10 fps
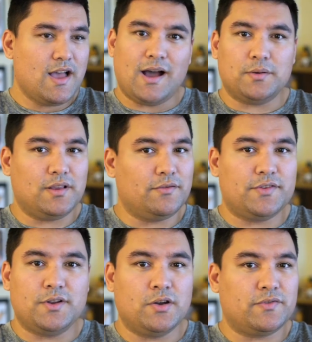I would love
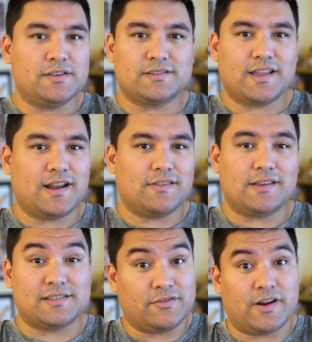to know if these kind of
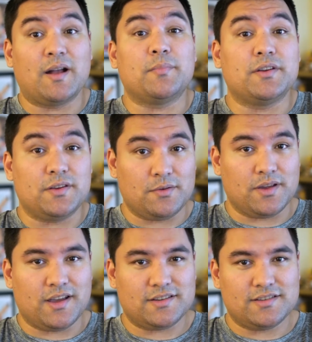things ever happen to you
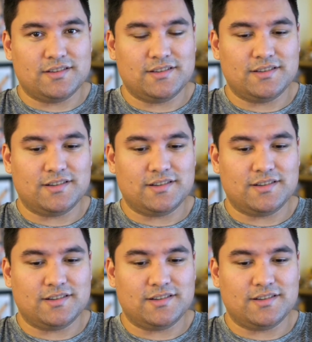guys.